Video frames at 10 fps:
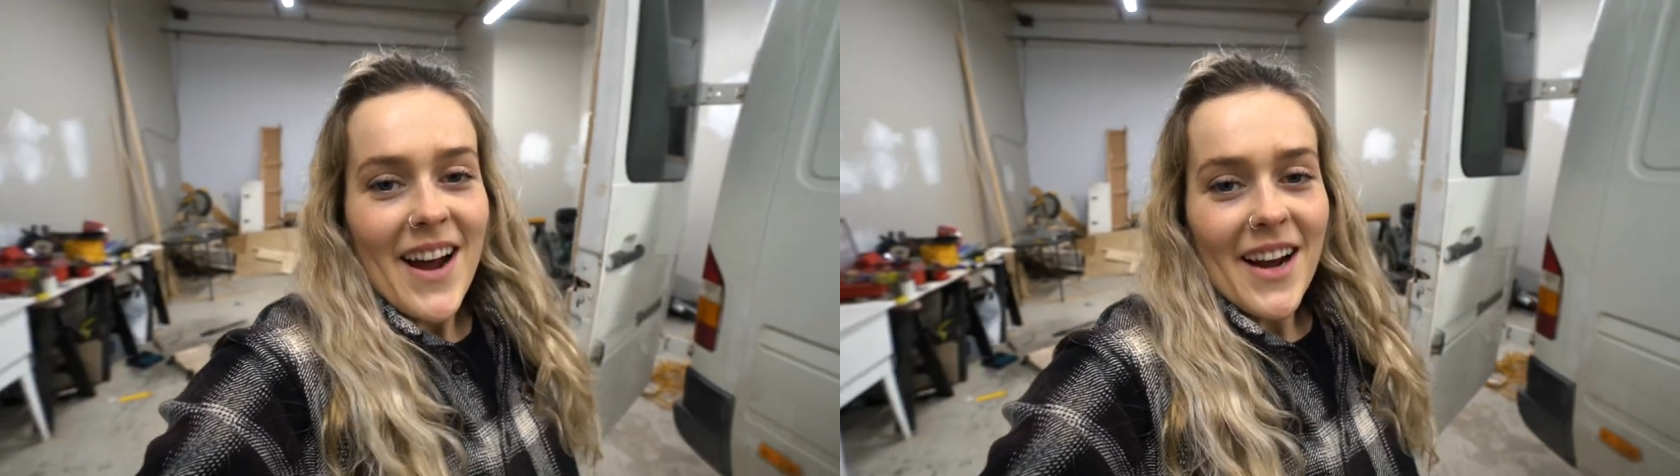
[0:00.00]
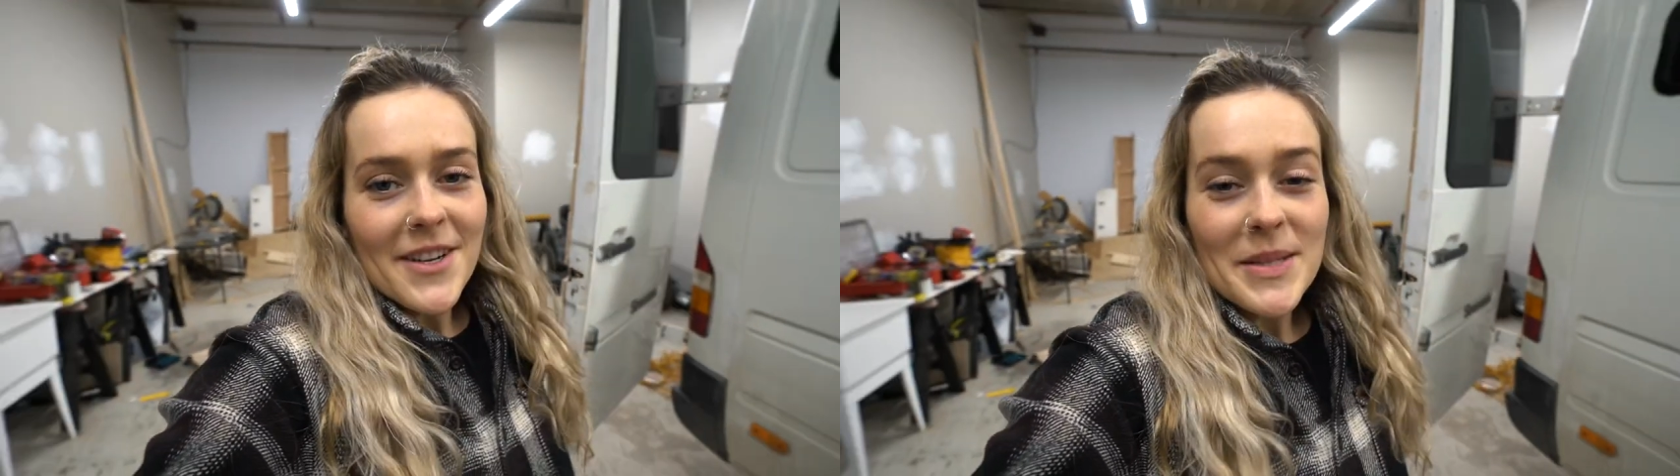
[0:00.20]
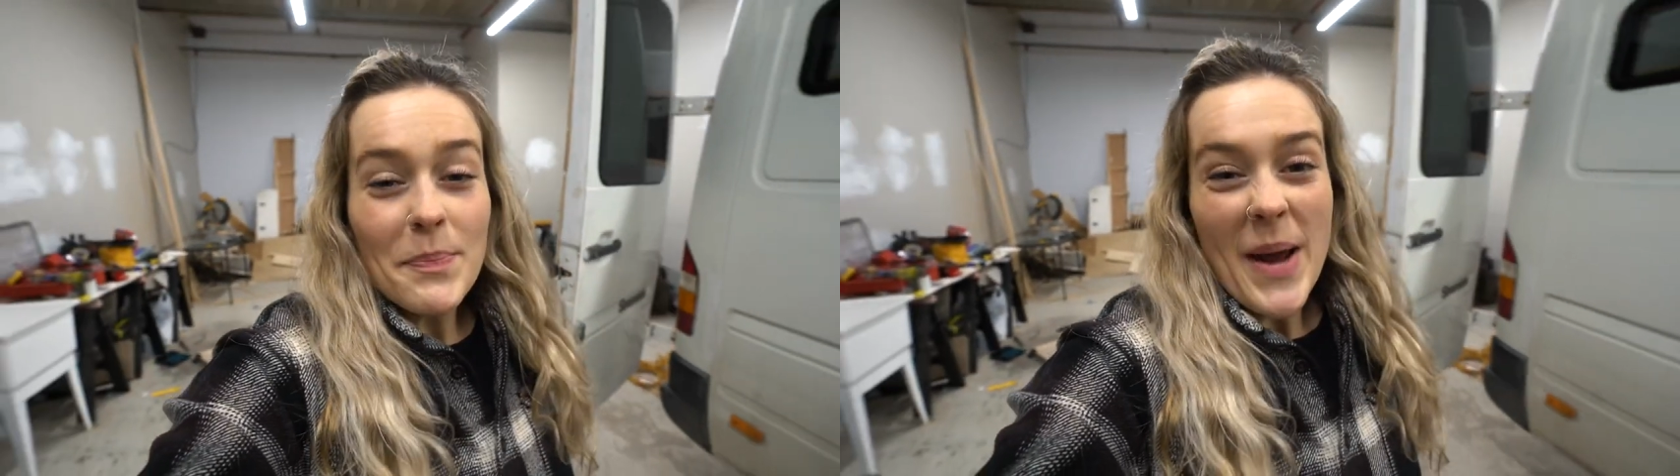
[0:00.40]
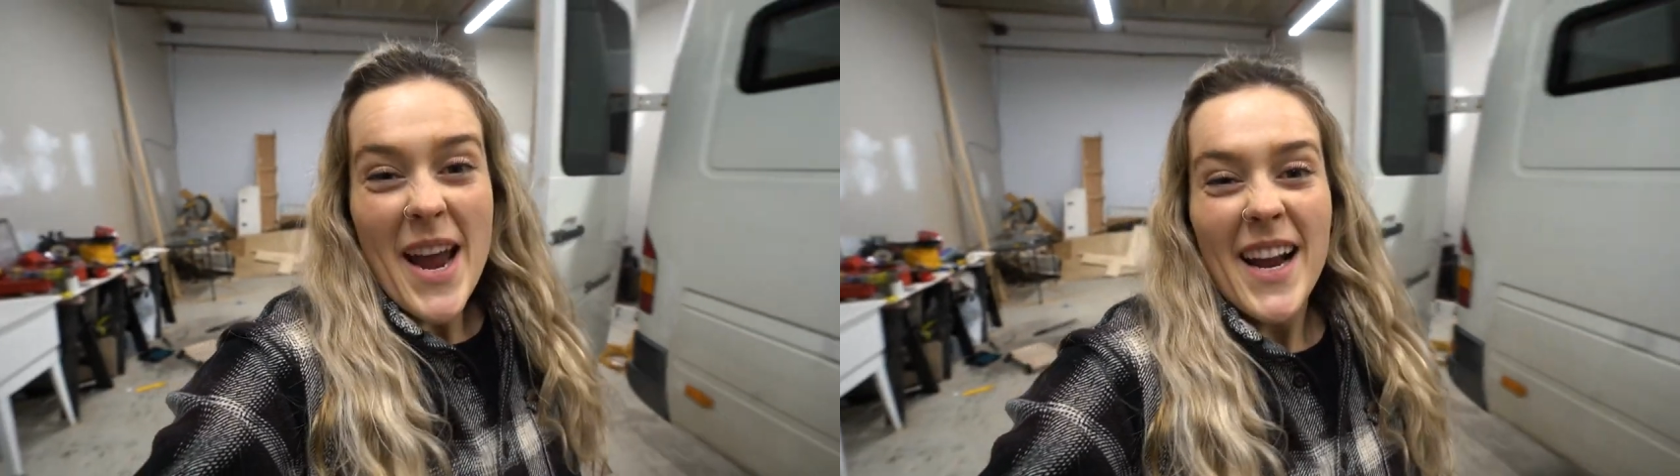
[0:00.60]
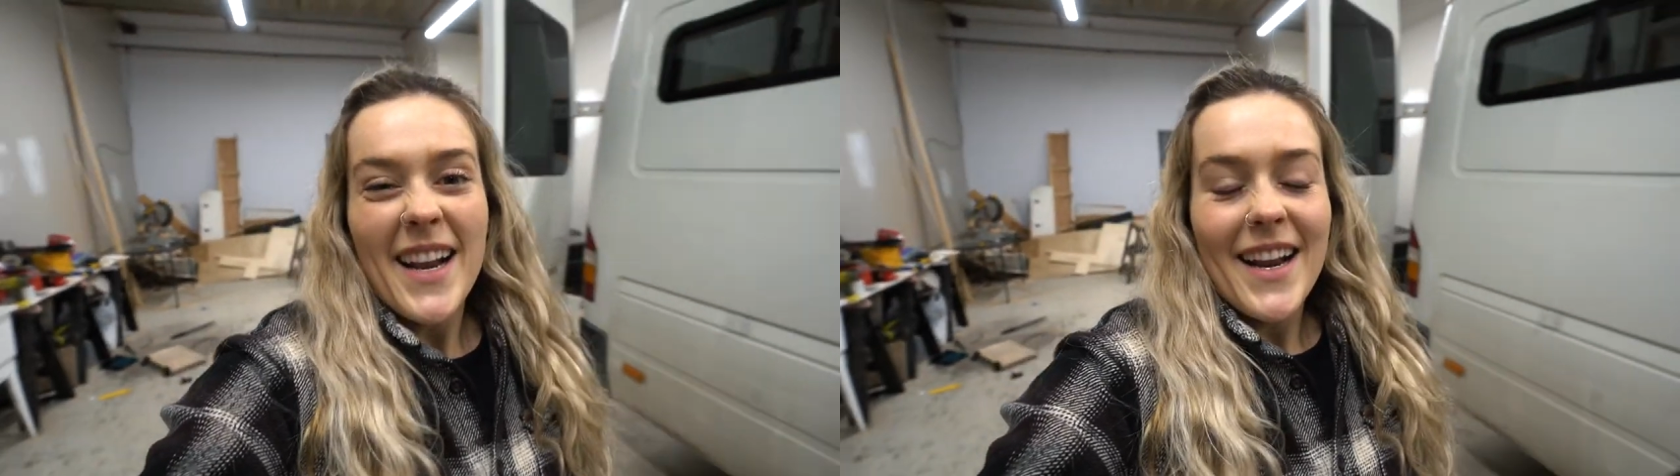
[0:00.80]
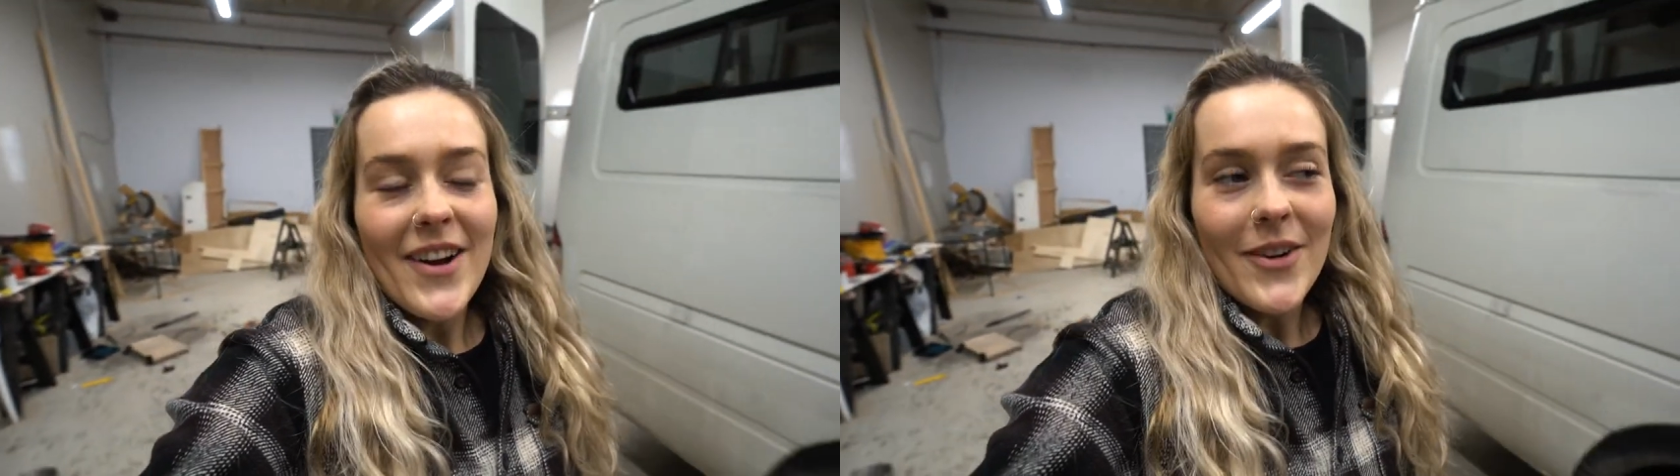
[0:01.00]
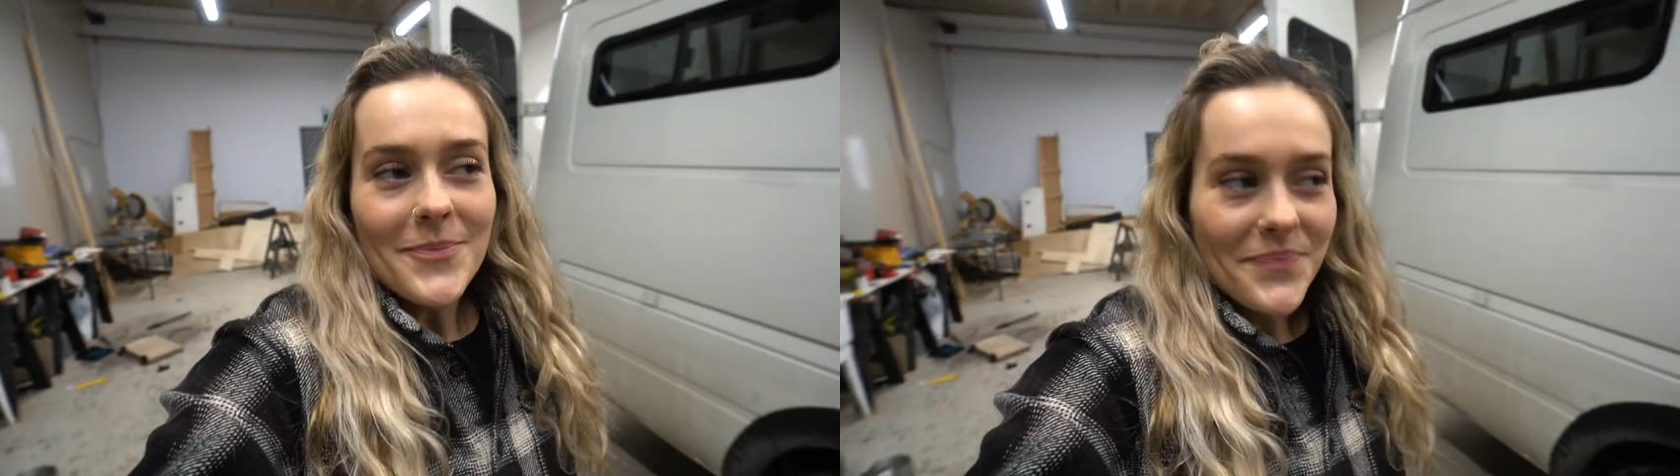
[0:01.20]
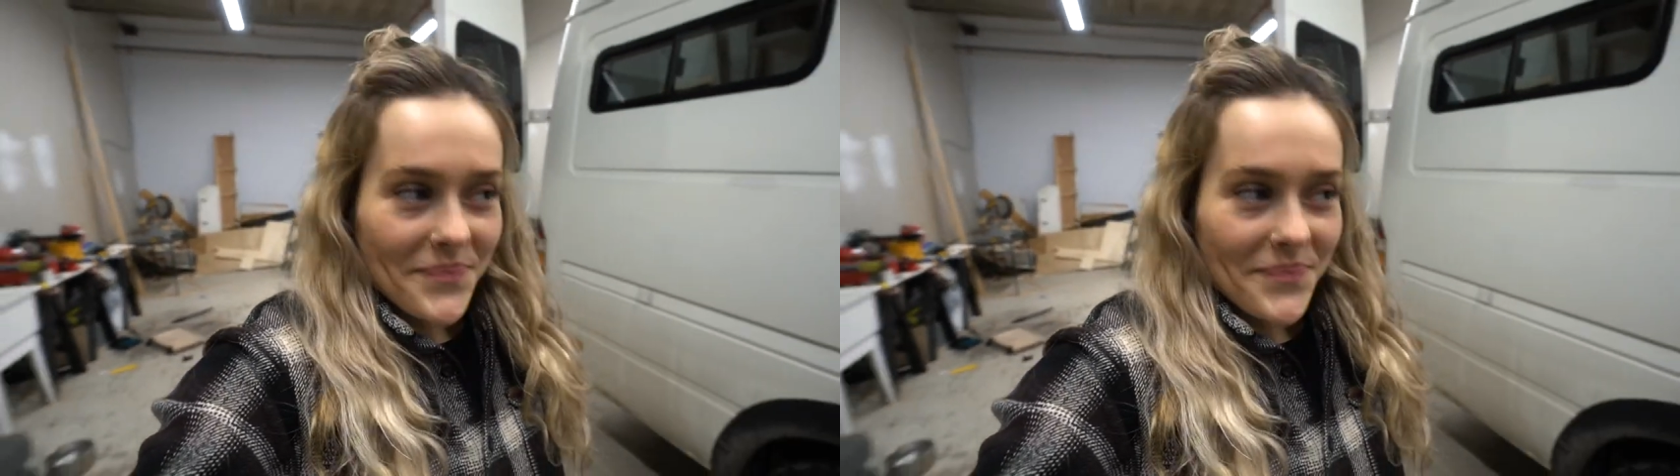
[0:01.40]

kind of just banging it out.